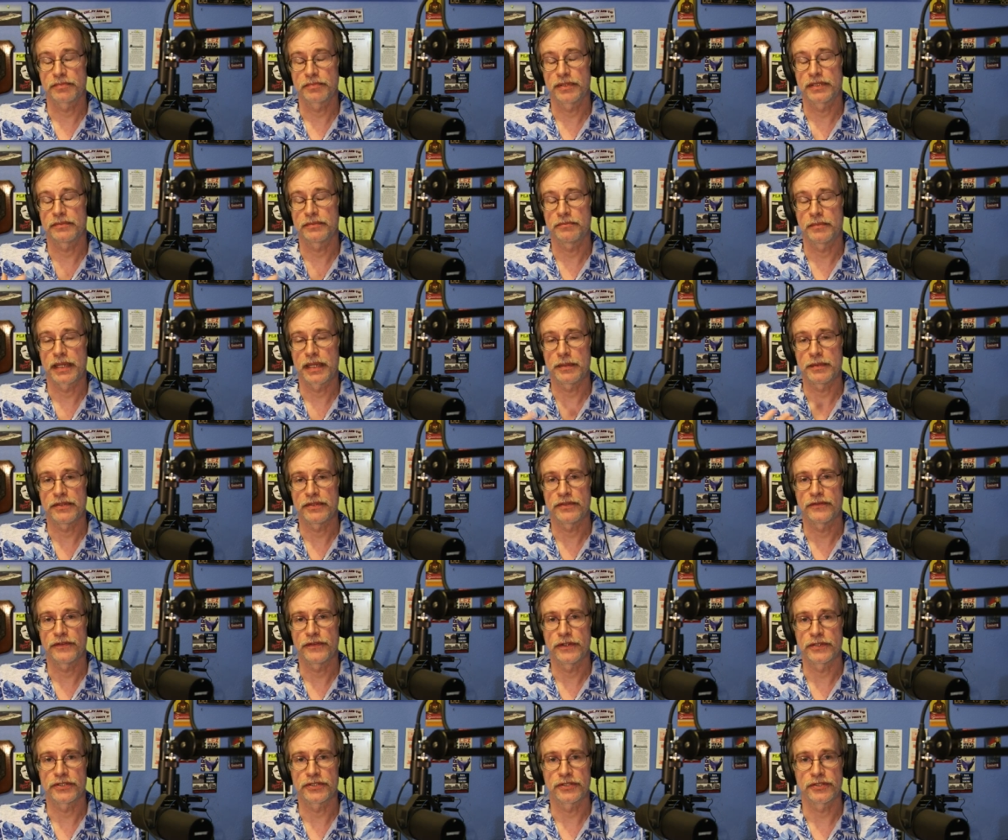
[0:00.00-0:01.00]
but maybe in the
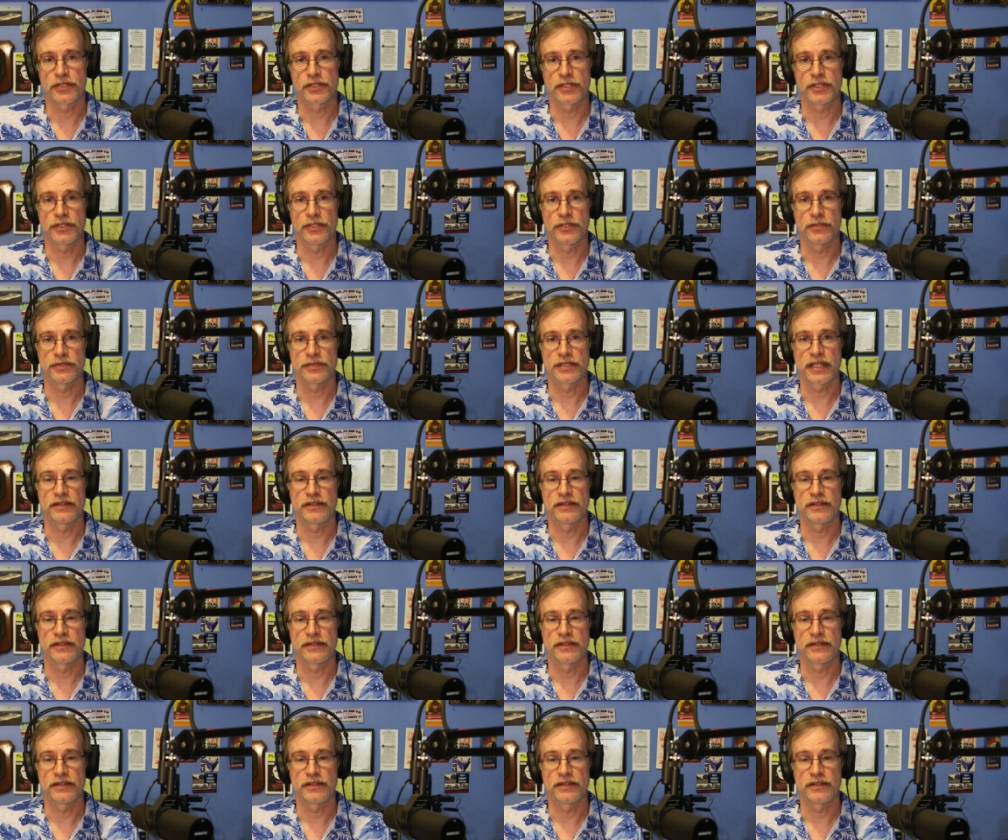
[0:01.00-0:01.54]
future they're going to use